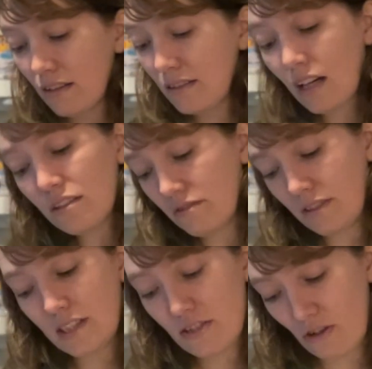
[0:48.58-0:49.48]
love
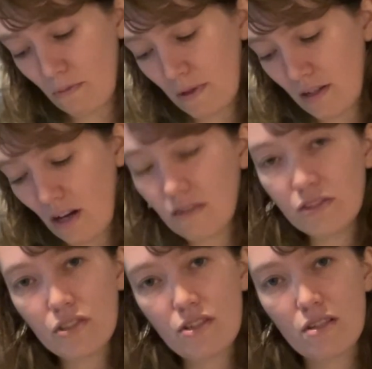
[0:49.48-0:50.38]
dystopian
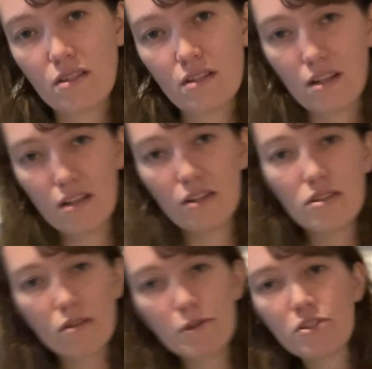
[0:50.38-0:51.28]
novels.
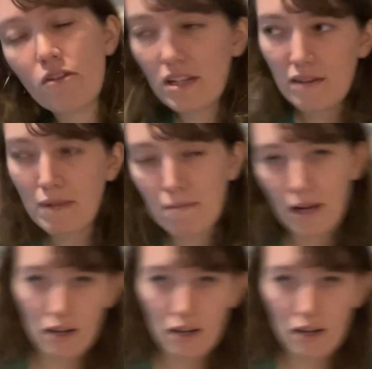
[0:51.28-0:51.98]
So much so that I've made my